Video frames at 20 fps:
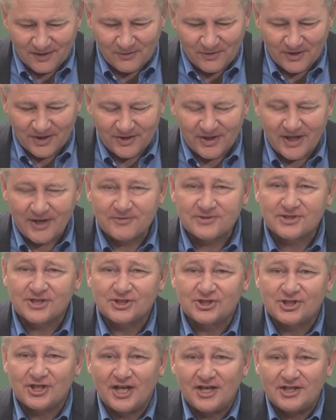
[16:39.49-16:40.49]
Well, that was a
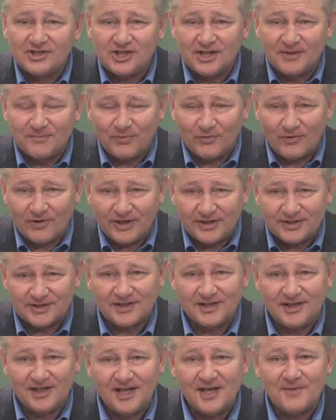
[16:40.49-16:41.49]
changing
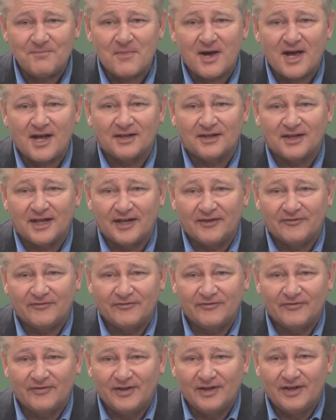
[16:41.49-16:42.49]
point in my
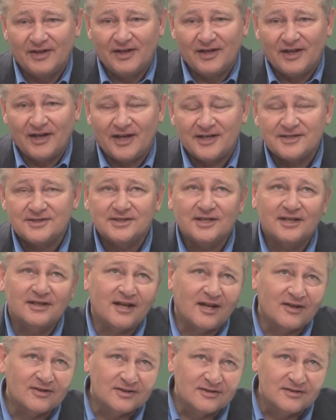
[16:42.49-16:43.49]
life. I said,
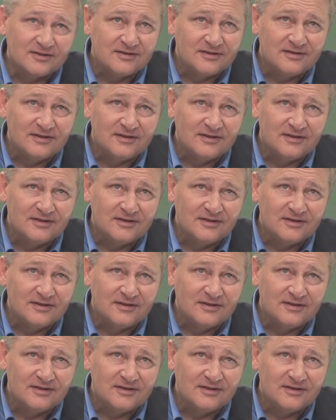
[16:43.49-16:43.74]
I'll